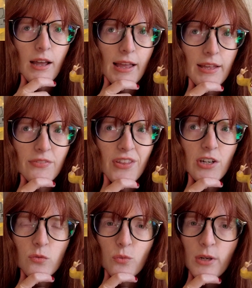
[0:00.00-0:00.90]
And
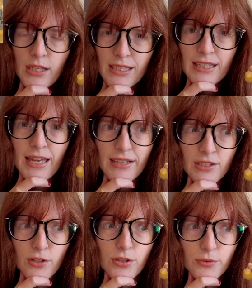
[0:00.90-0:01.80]
they're really
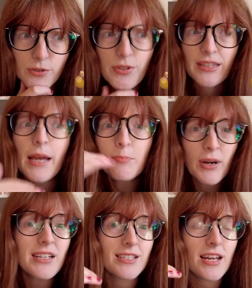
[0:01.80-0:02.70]
getting through, like that
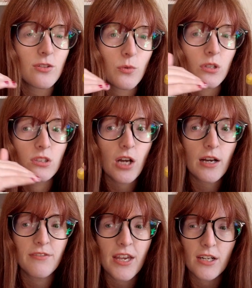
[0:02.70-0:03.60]
brand is getting through a lot
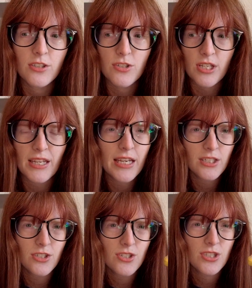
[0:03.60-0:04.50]
of characters, like
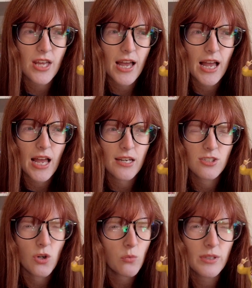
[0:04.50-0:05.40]
characters
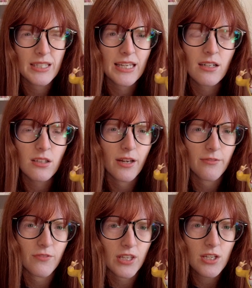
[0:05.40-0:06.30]
that don't really get a lot of
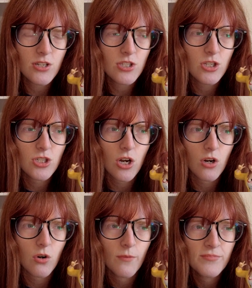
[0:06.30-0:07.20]
figures.
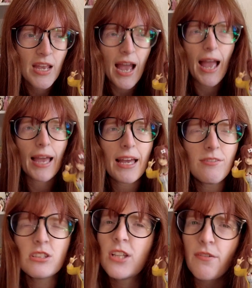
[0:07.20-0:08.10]
So I have
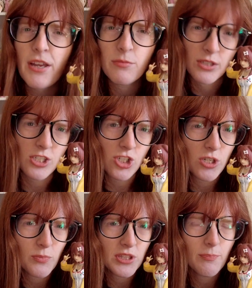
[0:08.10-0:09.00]
a love-hate
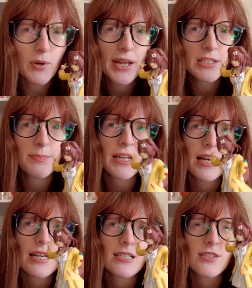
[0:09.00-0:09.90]
relationship with the brand
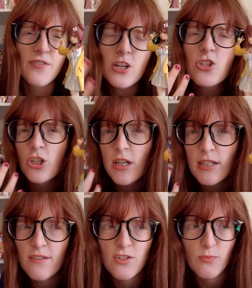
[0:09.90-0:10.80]
because the figures are
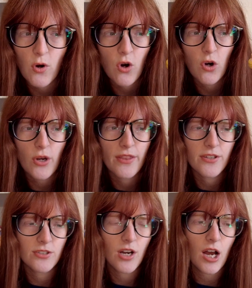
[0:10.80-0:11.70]
kind of small and
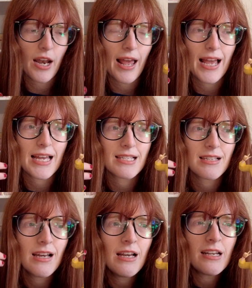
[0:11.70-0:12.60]
they're not
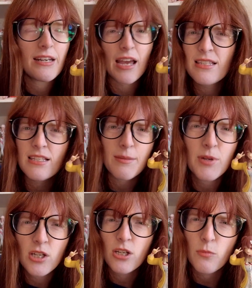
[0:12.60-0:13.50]
as nice as some
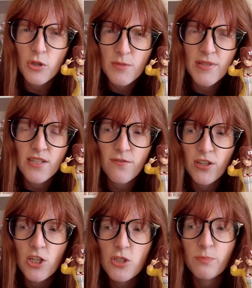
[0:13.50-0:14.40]
of your more expensive
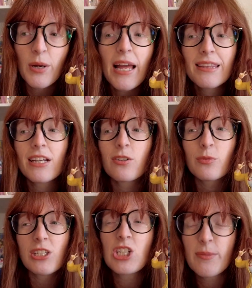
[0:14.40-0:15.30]
figures, but they're a
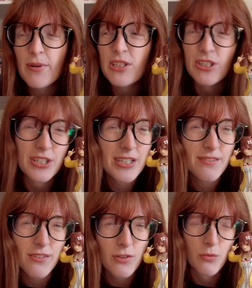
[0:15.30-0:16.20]
really cheap
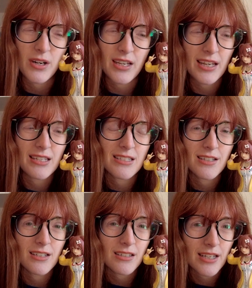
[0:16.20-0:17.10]
alternative if you want to get
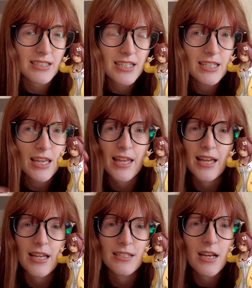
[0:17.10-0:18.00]
into collecting.
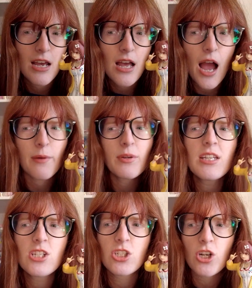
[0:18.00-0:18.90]
And I
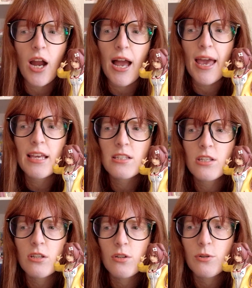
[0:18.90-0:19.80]
really just try
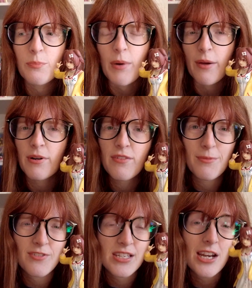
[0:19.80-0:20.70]
to buy one of
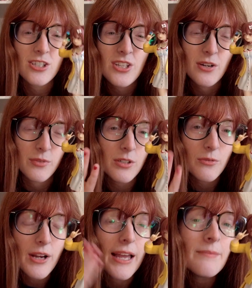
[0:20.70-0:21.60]
them if it's a character that I really
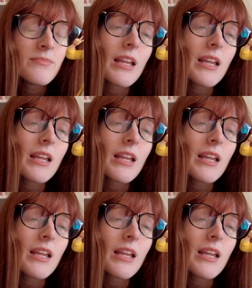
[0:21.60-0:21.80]
want,